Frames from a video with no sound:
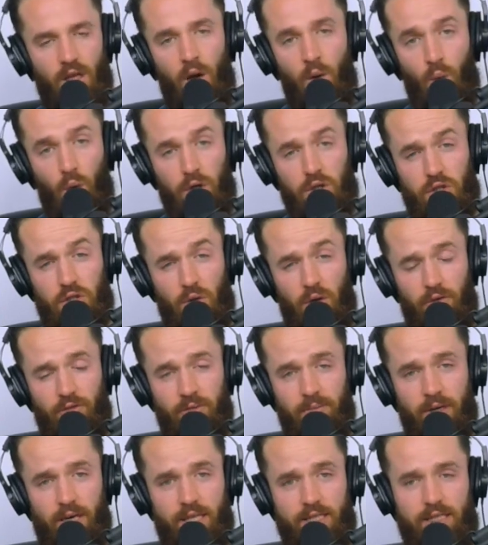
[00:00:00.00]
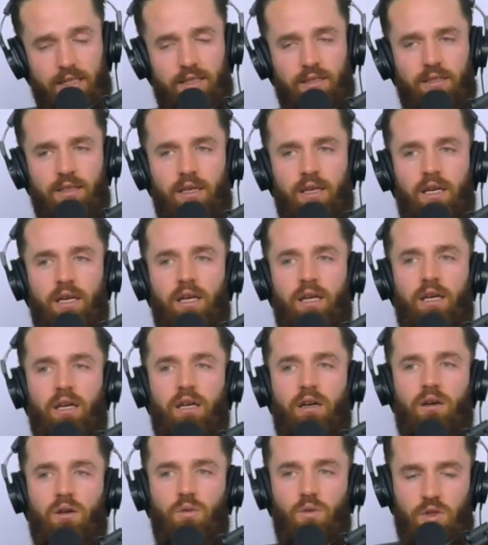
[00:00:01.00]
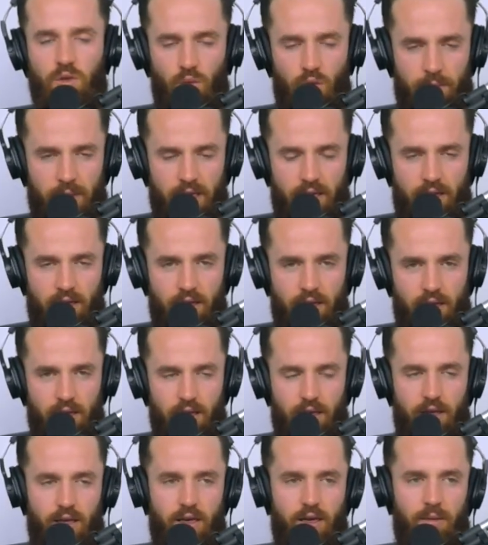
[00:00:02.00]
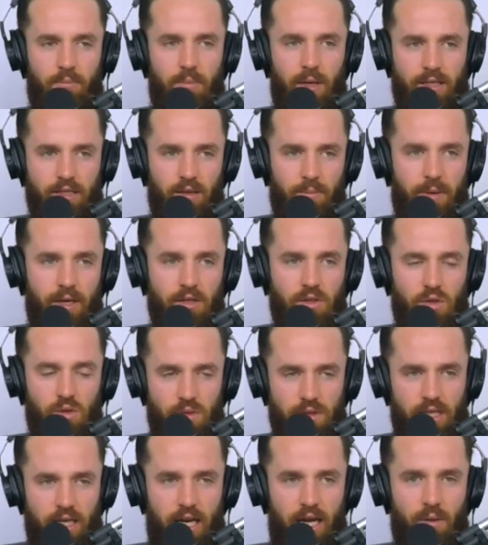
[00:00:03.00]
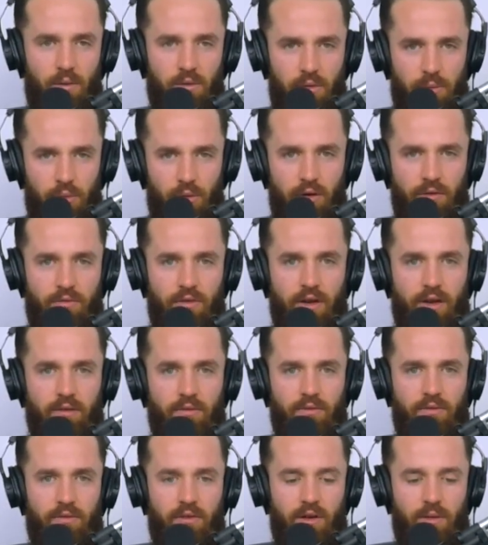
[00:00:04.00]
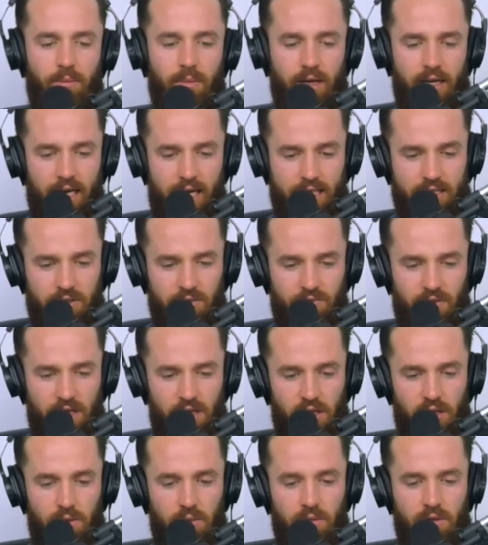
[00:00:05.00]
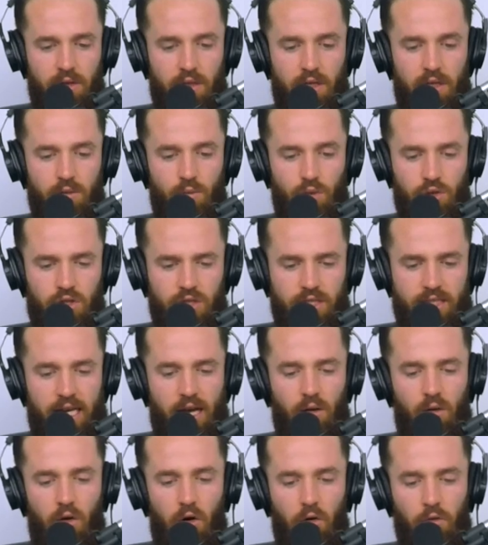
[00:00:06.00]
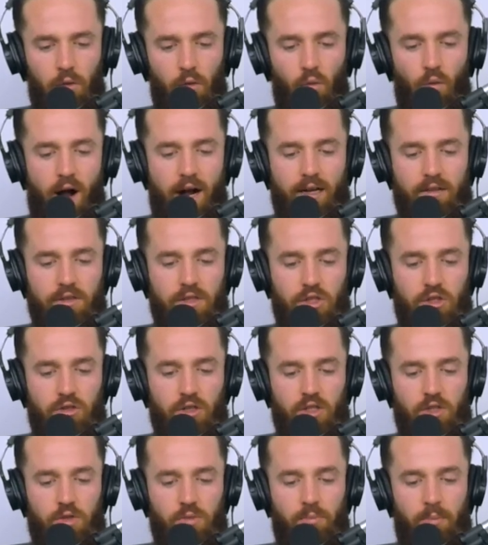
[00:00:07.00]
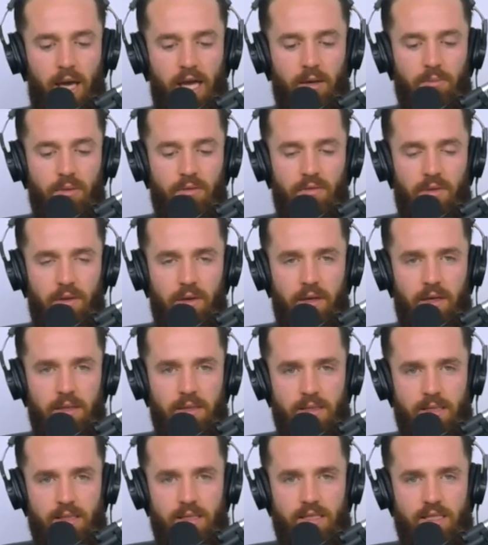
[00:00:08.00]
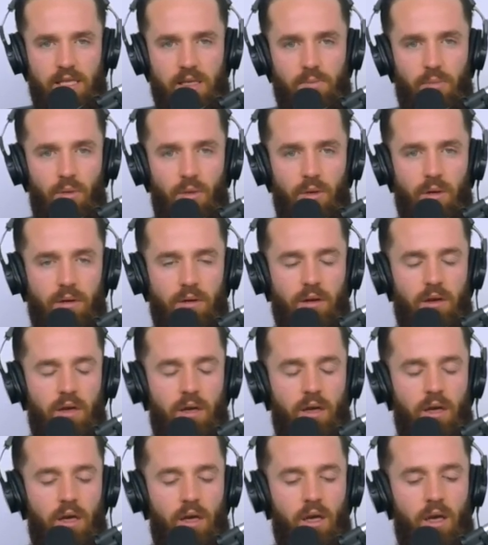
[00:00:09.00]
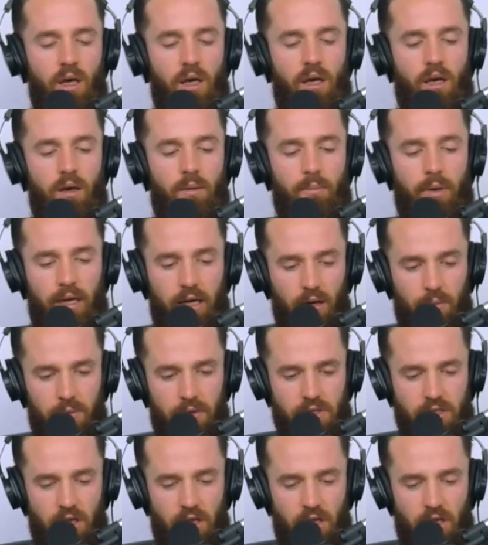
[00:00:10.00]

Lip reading: Worst story from Boston was a woman picked up on a Tuesday night with her boyfriend from a concert venue, which is now called the Rockland Trust Bank Pavilion. It's in Seaport. Pick up this